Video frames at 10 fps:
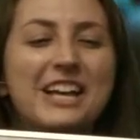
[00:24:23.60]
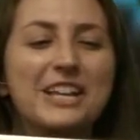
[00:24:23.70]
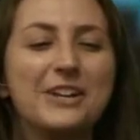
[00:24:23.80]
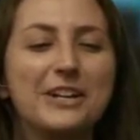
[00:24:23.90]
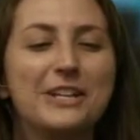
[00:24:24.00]

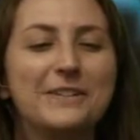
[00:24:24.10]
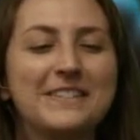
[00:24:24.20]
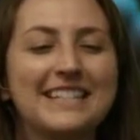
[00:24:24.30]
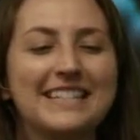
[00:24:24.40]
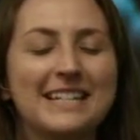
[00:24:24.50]
You're going to use
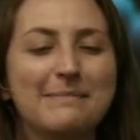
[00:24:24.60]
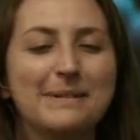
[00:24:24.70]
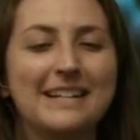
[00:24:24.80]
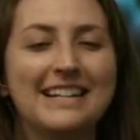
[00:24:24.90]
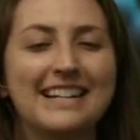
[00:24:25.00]
this
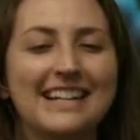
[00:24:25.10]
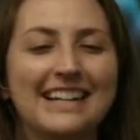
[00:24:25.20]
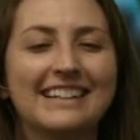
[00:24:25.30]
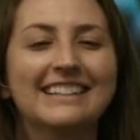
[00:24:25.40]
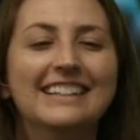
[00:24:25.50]
number
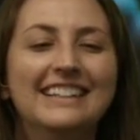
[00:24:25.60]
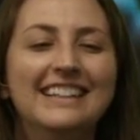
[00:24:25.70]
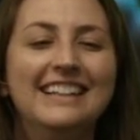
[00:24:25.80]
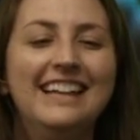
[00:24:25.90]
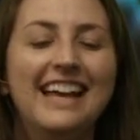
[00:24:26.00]
here.
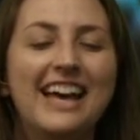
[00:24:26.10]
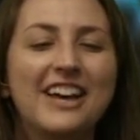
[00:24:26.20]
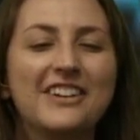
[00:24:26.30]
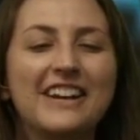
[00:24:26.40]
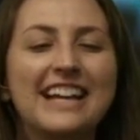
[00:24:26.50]

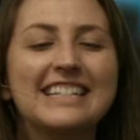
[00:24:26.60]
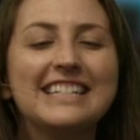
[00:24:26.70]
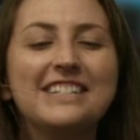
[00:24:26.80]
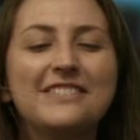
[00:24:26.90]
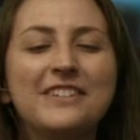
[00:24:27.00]
All right,
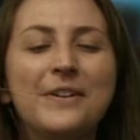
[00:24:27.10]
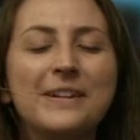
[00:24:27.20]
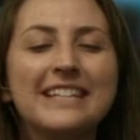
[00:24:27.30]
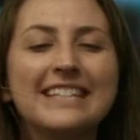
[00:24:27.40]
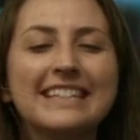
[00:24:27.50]
did you
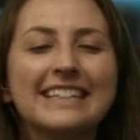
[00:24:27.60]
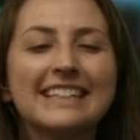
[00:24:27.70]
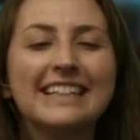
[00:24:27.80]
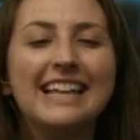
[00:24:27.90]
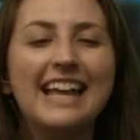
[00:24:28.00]
notice
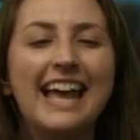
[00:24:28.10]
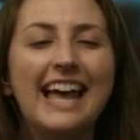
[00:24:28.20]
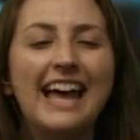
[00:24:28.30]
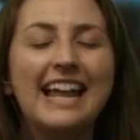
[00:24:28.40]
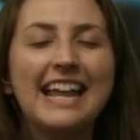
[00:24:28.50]

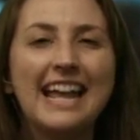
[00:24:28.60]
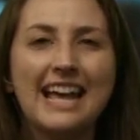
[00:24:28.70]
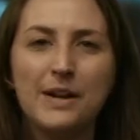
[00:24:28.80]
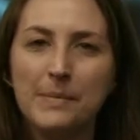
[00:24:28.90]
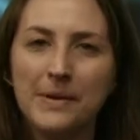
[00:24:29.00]
an
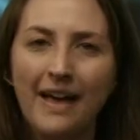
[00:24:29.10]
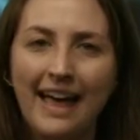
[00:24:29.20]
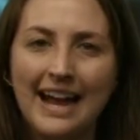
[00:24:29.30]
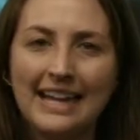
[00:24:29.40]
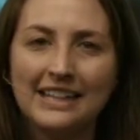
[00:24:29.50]
animal
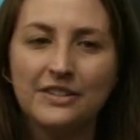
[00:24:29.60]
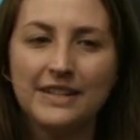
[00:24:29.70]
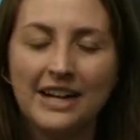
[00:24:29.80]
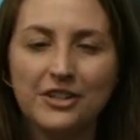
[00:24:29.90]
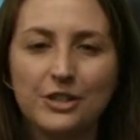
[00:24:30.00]
hiding? There's
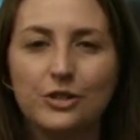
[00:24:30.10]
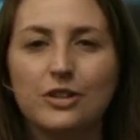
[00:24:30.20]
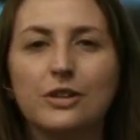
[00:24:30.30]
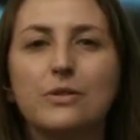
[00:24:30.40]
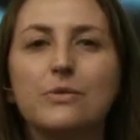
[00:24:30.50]
actually
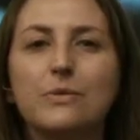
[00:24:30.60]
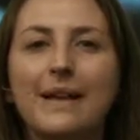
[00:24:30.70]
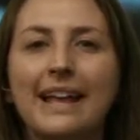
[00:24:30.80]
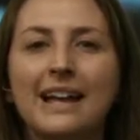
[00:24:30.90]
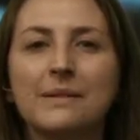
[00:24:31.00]
two
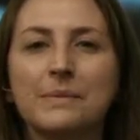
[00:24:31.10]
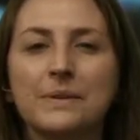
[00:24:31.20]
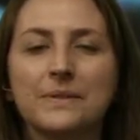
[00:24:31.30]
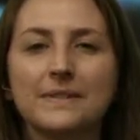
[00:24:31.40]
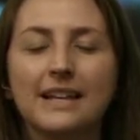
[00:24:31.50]

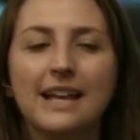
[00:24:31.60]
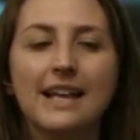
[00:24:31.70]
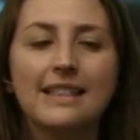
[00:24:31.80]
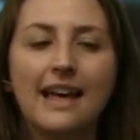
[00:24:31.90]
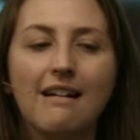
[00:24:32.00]
animals
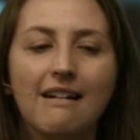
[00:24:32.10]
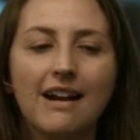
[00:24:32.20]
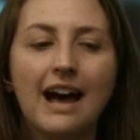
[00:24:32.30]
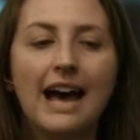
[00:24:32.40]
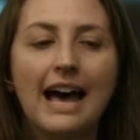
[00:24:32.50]
that are
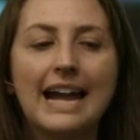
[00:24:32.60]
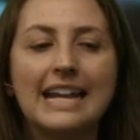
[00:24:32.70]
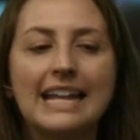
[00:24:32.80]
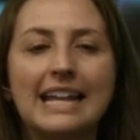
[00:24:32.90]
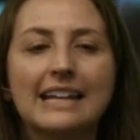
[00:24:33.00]

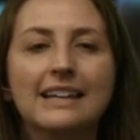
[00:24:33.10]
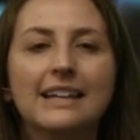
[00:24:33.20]
hiding